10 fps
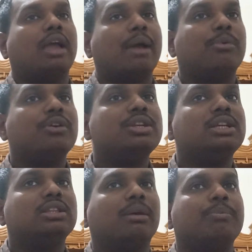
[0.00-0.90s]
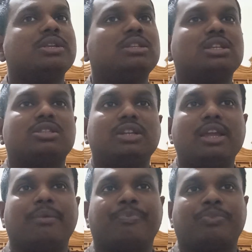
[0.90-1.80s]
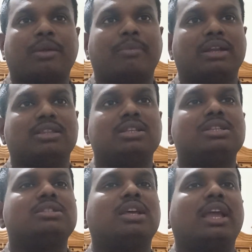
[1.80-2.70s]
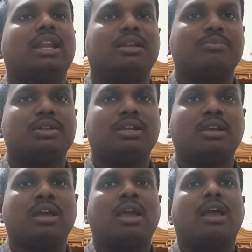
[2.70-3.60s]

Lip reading: avoiding the business name, but this is the NMT